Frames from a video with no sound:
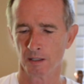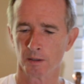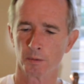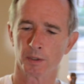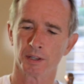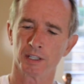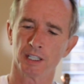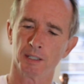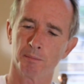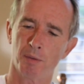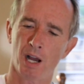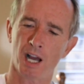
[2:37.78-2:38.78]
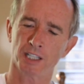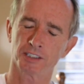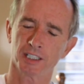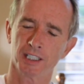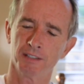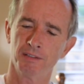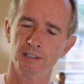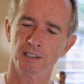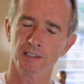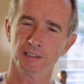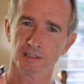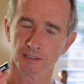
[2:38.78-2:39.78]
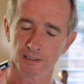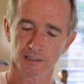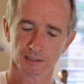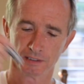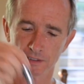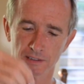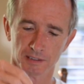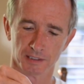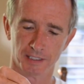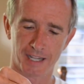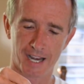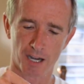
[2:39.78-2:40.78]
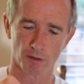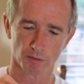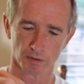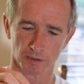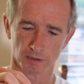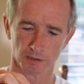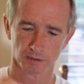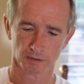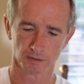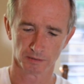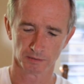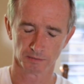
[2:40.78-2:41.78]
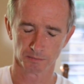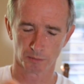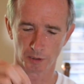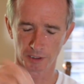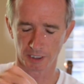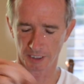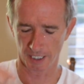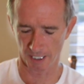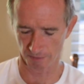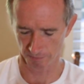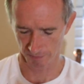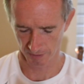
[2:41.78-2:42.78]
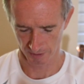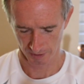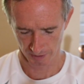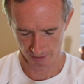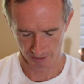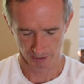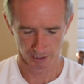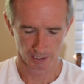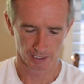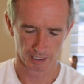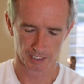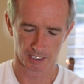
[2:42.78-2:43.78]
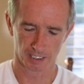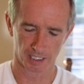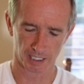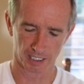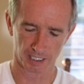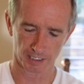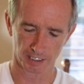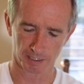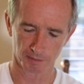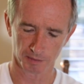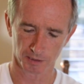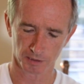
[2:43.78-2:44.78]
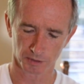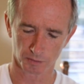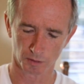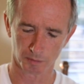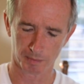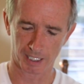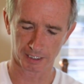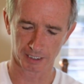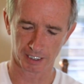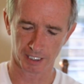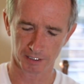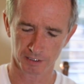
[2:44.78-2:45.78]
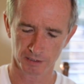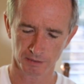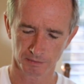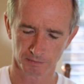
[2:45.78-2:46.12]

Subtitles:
with the positive down, pointing down. And then screw it back together.